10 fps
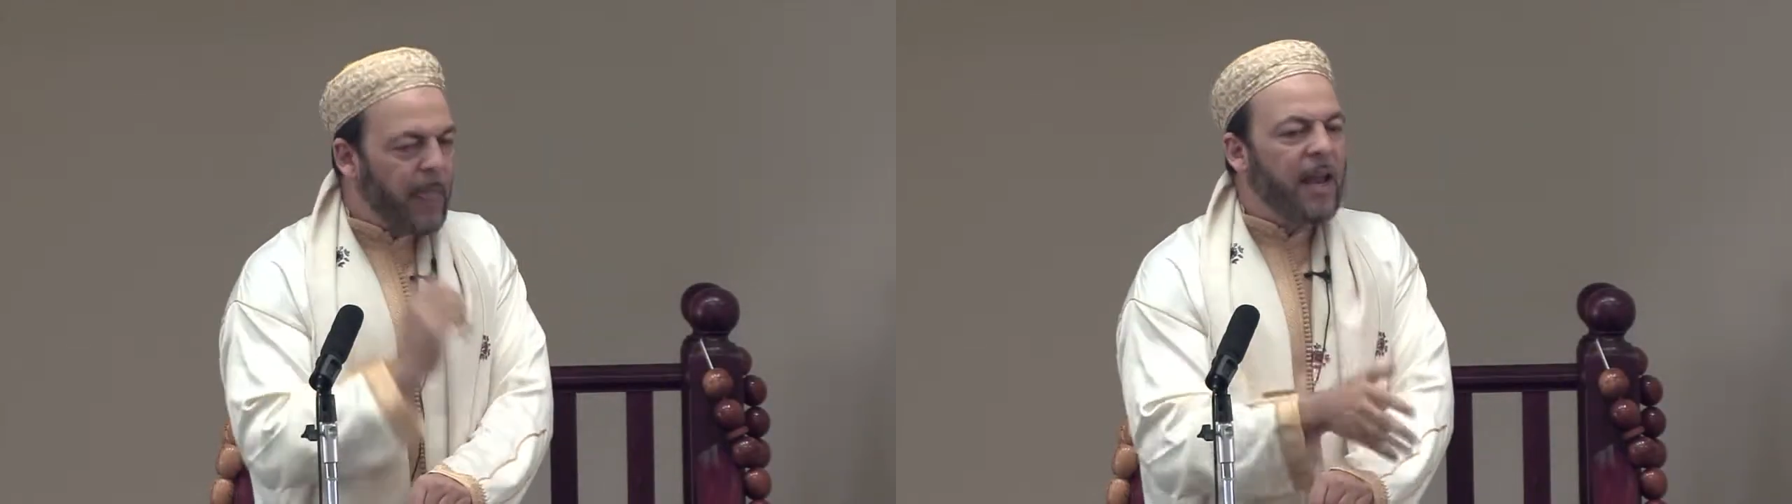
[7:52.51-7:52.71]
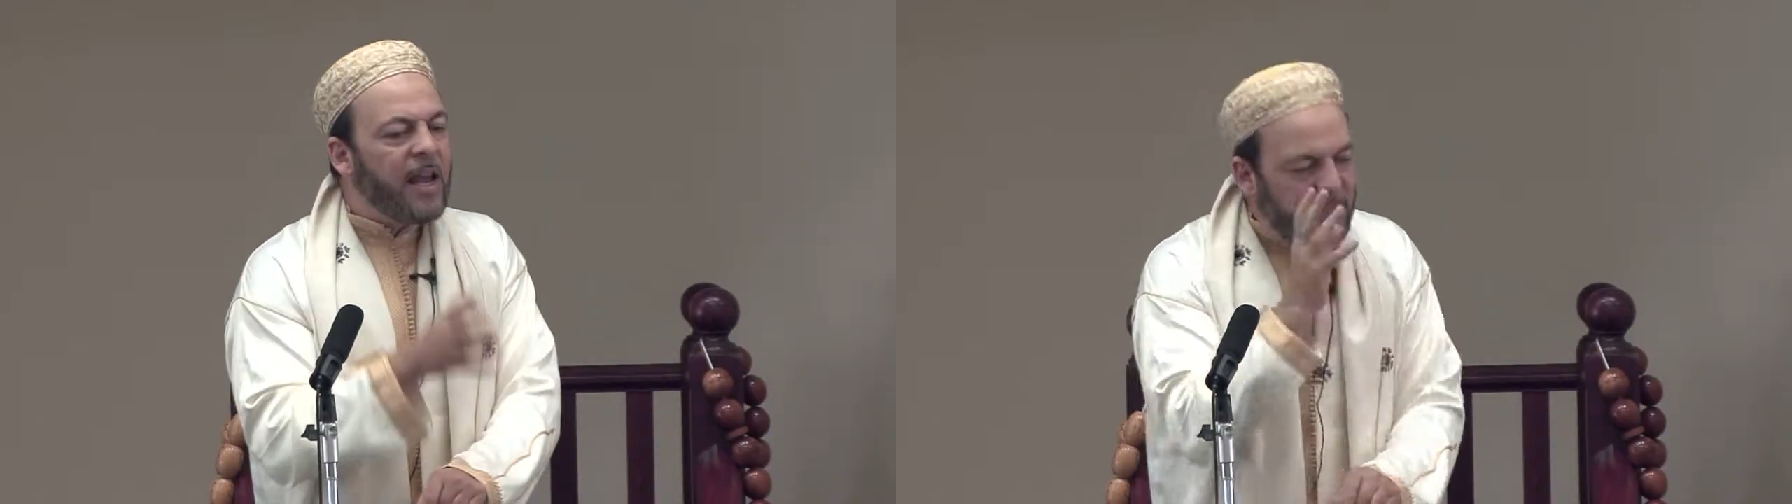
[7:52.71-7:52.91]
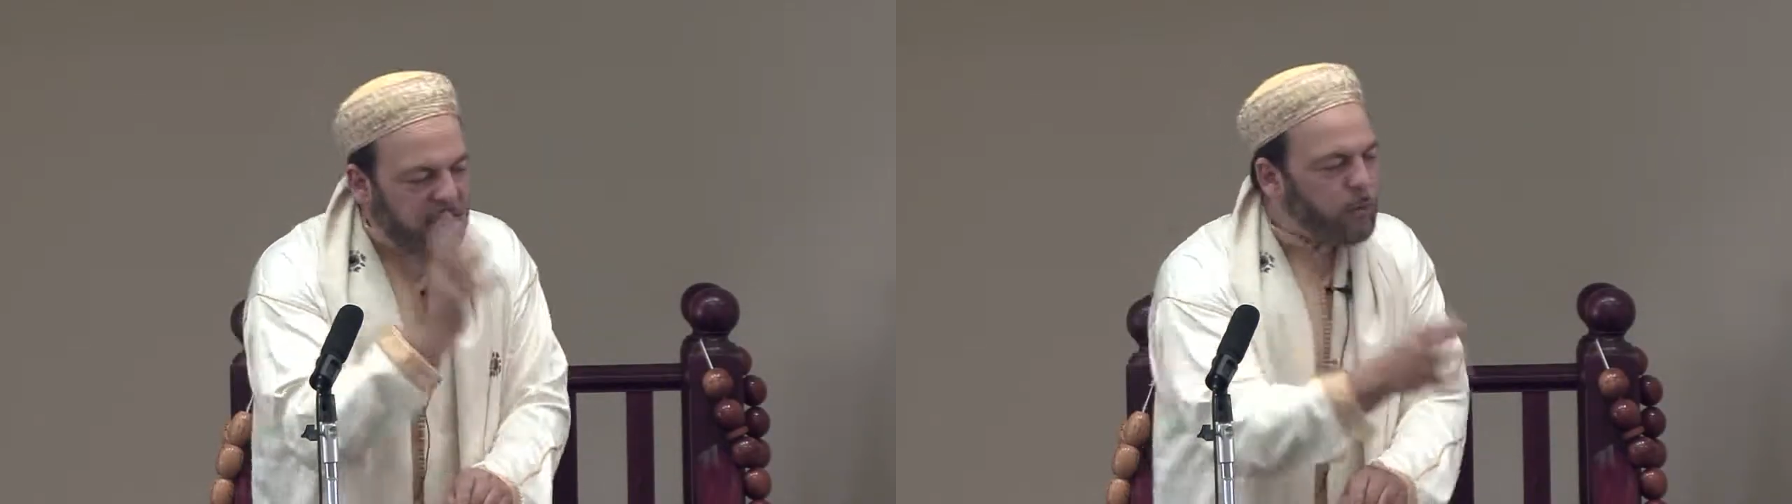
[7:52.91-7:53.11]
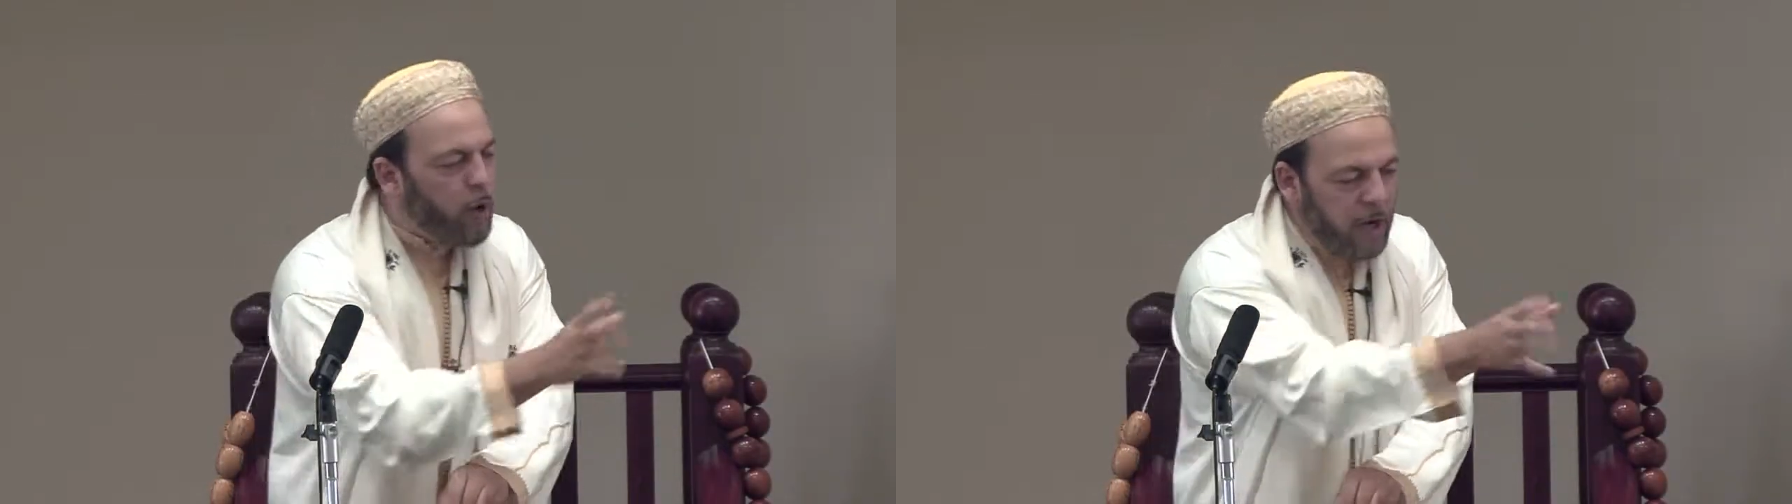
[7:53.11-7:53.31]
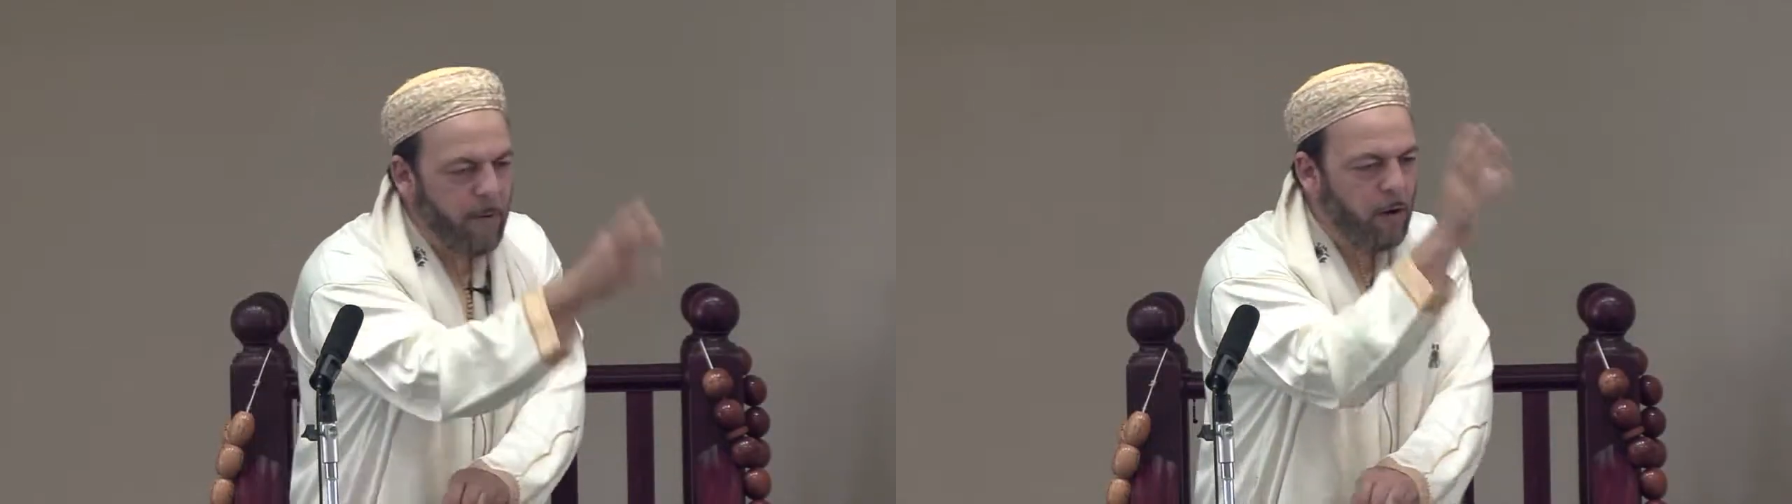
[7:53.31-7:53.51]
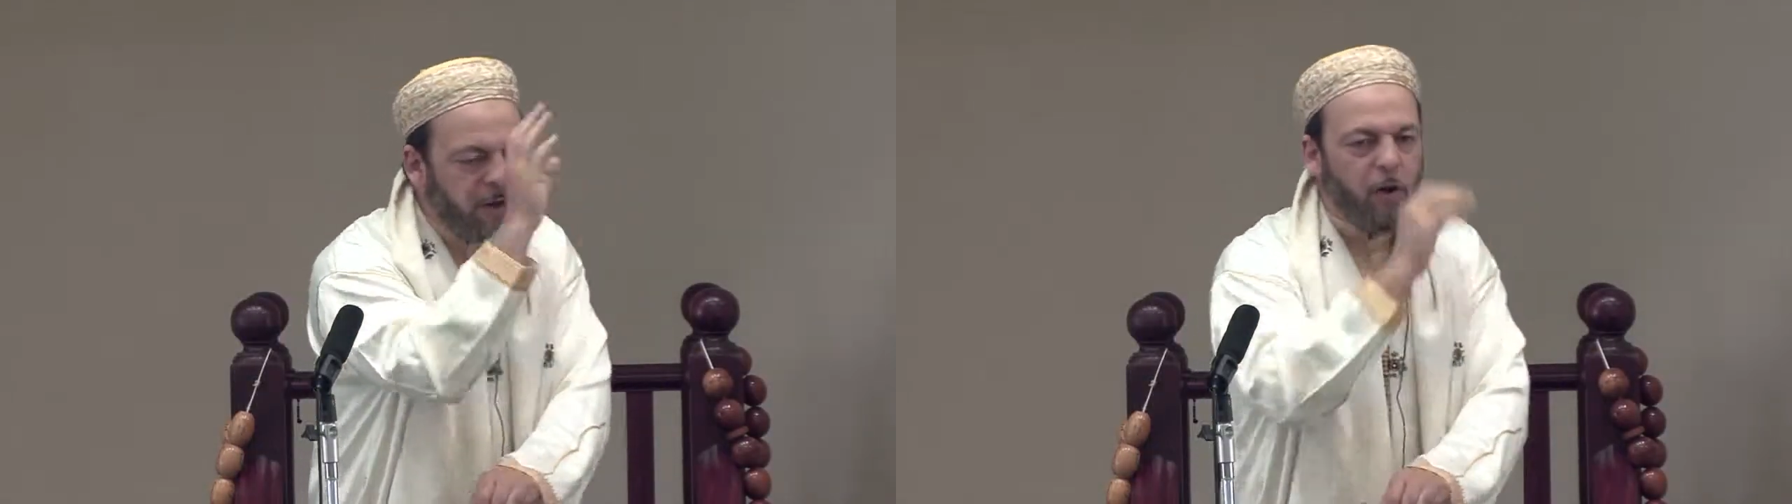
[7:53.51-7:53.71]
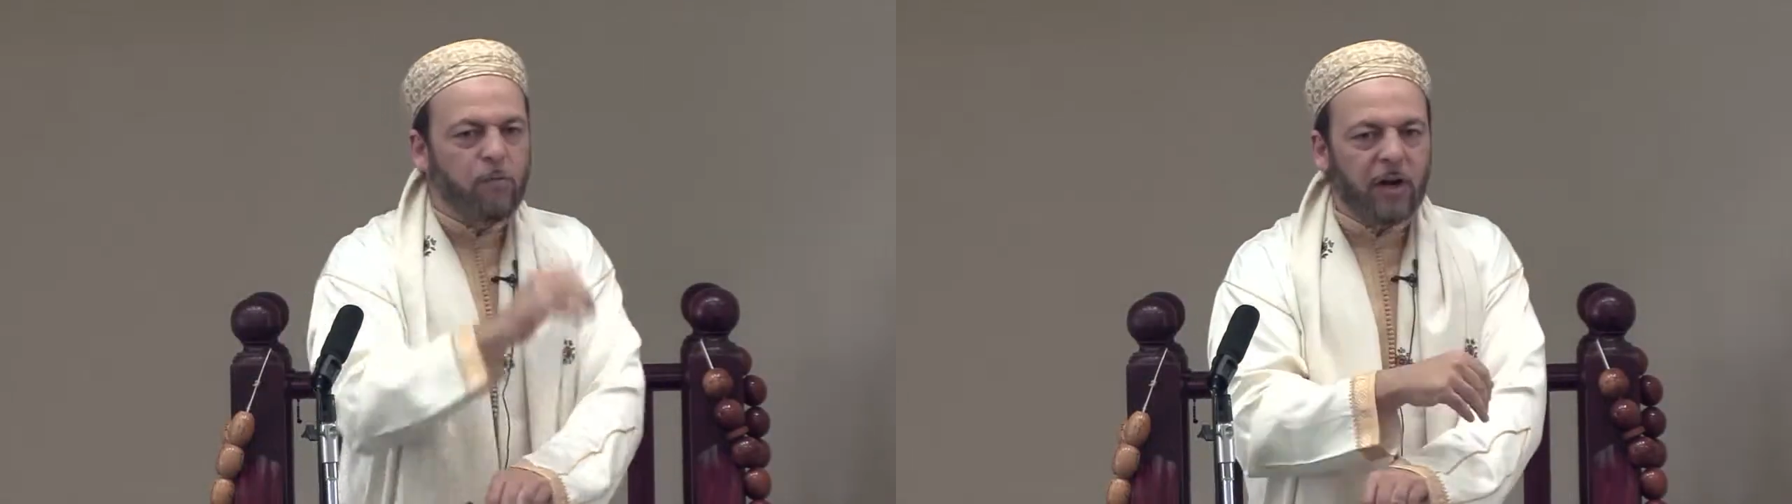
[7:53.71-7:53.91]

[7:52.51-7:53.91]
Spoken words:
Let's just worry about our